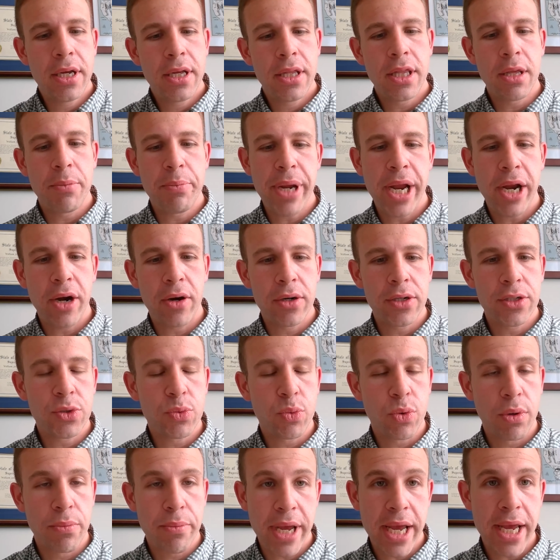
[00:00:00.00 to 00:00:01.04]
the parents
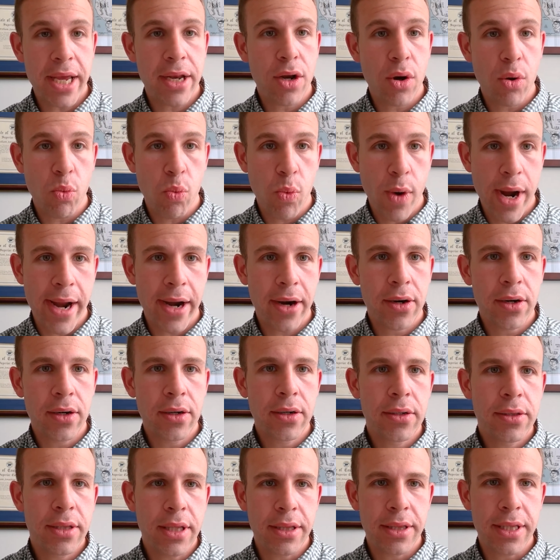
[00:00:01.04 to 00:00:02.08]
were made aware
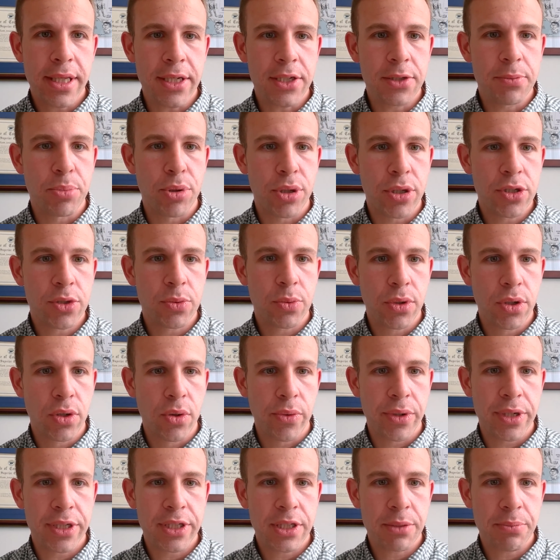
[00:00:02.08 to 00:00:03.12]
that these books were
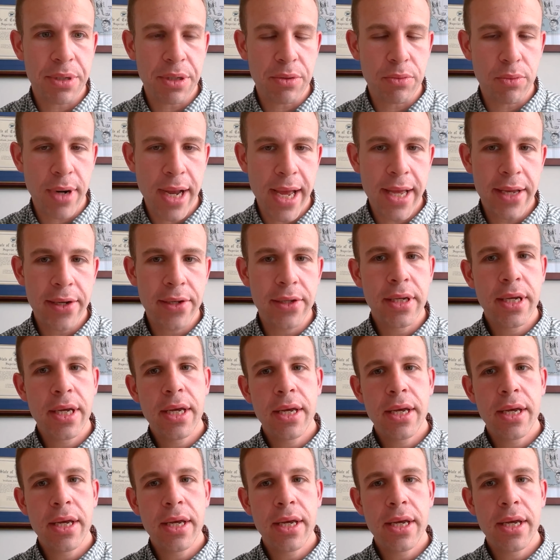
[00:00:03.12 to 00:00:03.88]
going to be read.